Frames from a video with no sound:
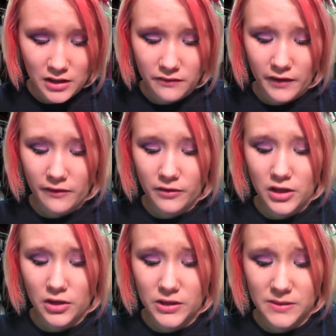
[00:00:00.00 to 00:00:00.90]

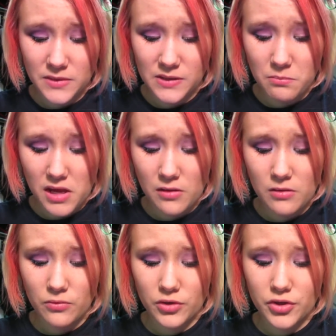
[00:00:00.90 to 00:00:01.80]
Favorite Christmas
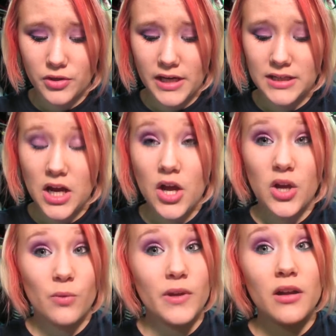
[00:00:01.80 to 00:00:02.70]
meal or treat?
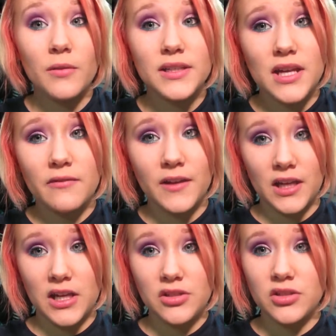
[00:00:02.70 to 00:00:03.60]
We always have
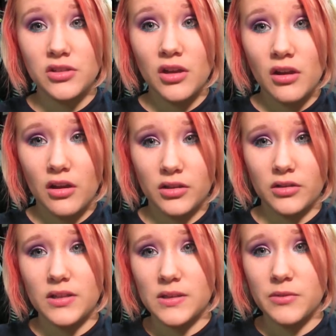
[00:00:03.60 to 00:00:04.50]
quiche on
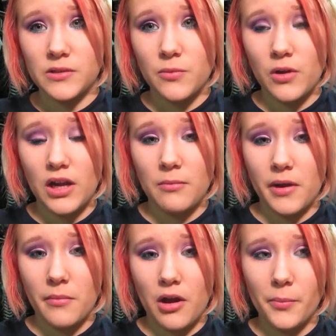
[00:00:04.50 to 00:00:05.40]
Christmas morning.
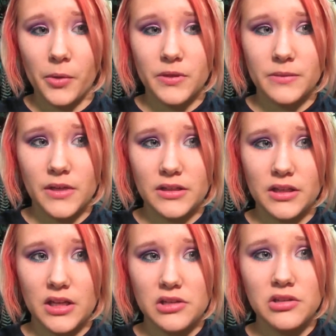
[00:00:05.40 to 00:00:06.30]
My mom always makes
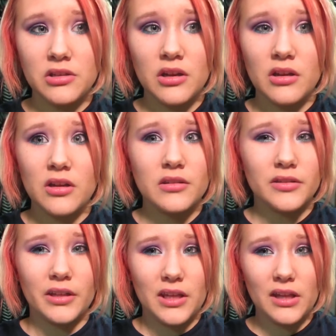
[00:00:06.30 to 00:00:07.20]
quiche.
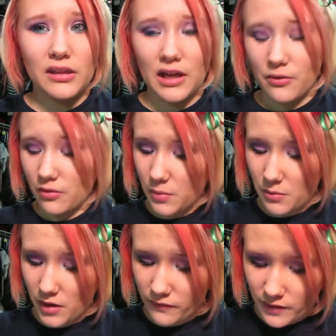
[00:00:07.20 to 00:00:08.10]
So I think that would be
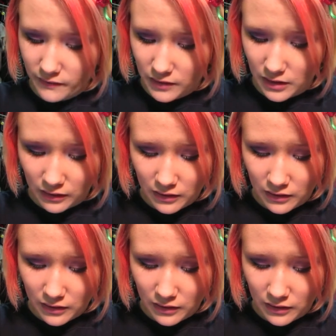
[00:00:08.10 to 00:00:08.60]
my favorite.